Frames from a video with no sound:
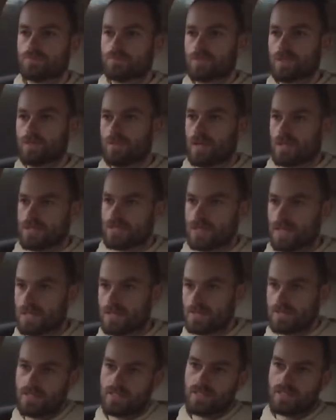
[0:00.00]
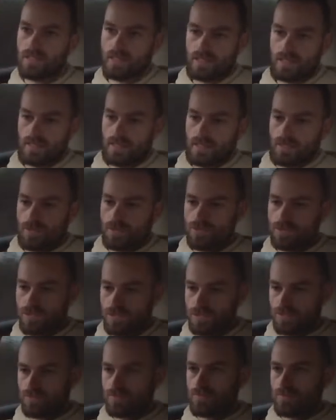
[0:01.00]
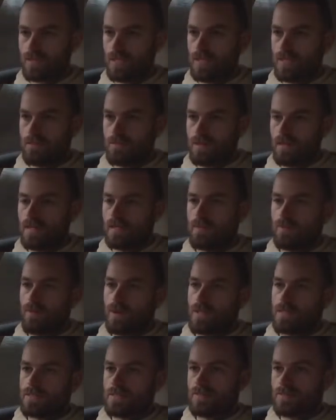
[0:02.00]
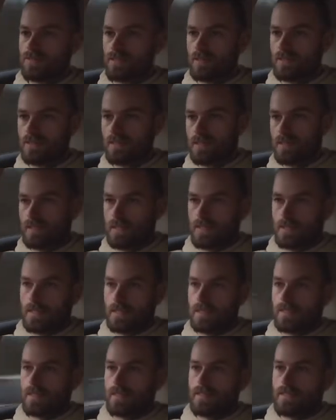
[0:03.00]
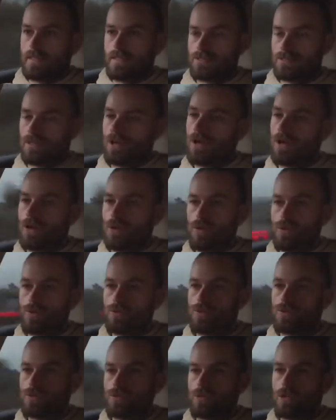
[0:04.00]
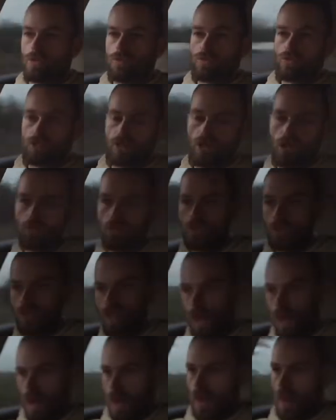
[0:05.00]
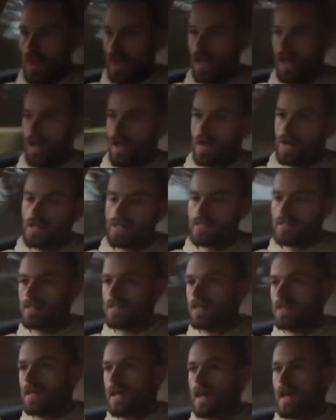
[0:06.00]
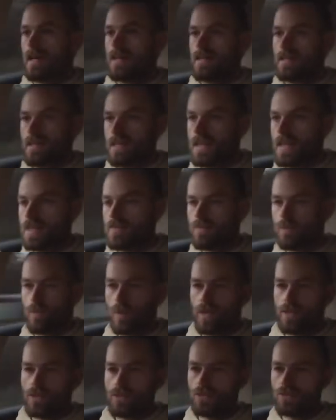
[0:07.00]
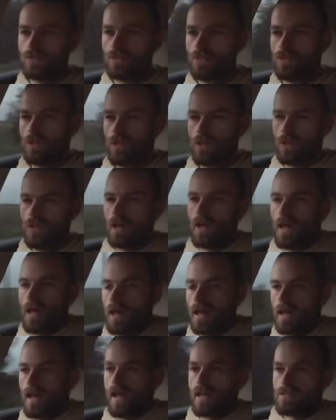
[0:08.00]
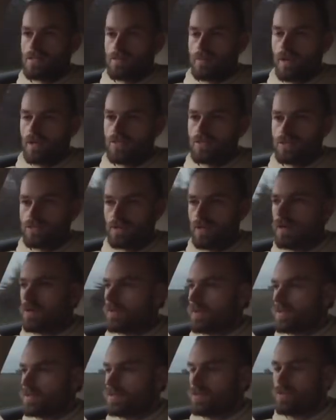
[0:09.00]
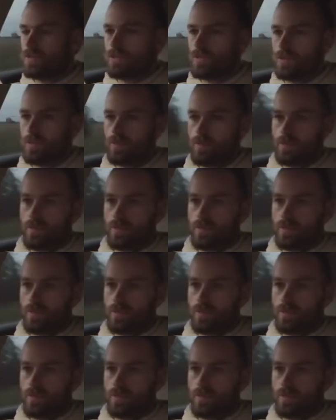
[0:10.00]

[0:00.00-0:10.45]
combustion engine, which is really, really impressive. There's no jolt, anything like that. Even when it has the bonus when you're